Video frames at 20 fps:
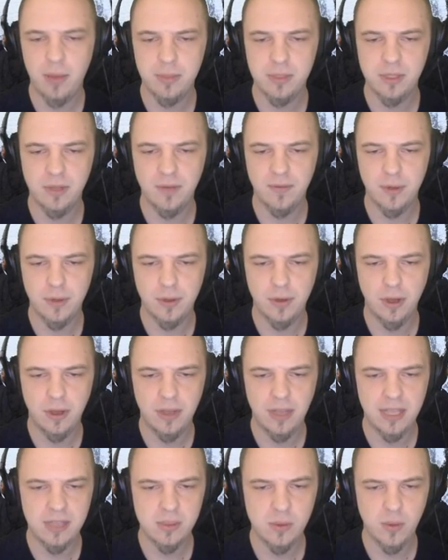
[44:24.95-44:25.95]
low pop
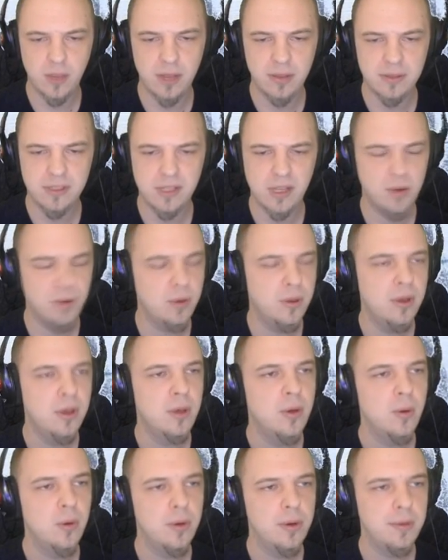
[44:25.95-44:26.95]
server as well,
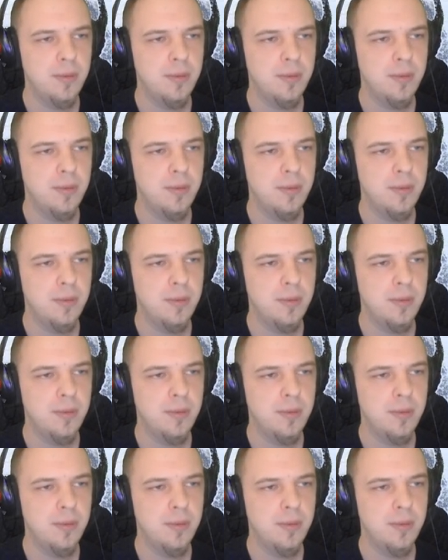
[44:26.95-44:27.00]
so